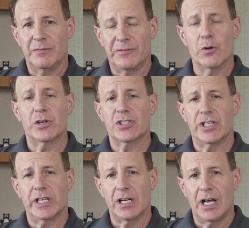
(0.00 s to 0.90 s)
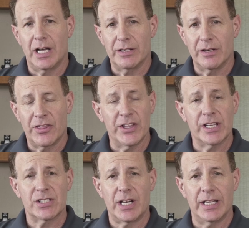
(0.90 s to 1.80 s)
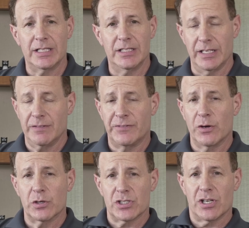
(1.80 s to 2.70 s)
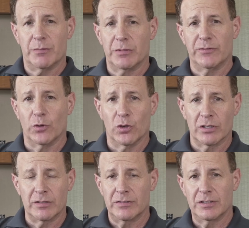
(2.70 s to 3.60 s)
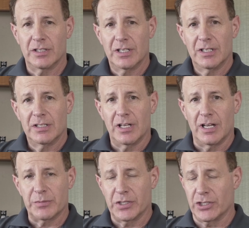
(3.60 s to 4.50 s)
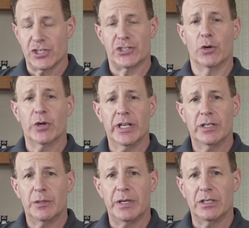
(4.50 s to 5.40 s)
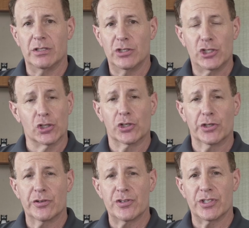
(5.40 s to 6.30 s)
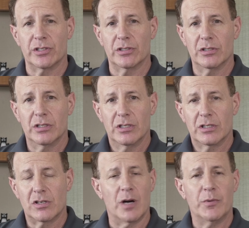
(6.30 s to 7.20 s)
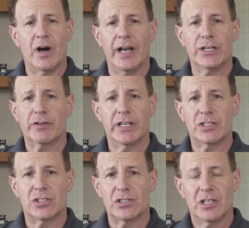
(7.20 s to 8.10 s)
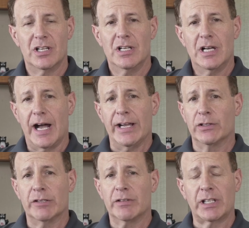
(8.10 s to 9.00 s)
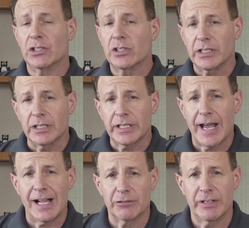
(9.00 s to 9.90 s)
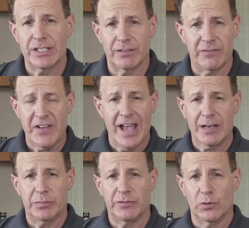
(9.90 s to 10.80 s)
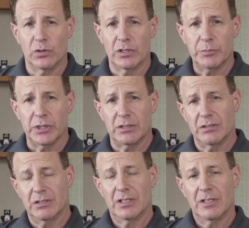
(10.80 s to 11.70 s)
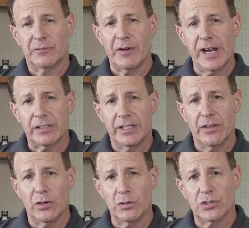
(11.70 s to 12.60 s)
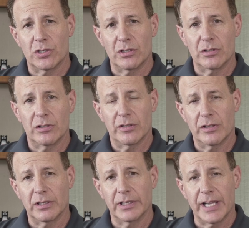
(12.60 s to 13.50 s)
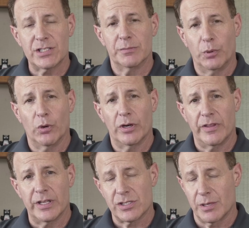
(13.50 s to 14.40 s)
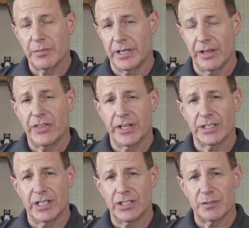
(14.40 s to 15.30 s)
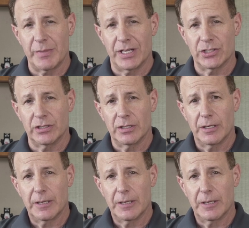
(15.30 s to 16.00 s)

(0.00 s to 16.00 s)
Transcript: focusing on things that I didn't focus on before, such as sodium and sugars and carbohydrates. I only really looked at calories and fat before, but frankly, those are less important than some of the other things I just mentioned.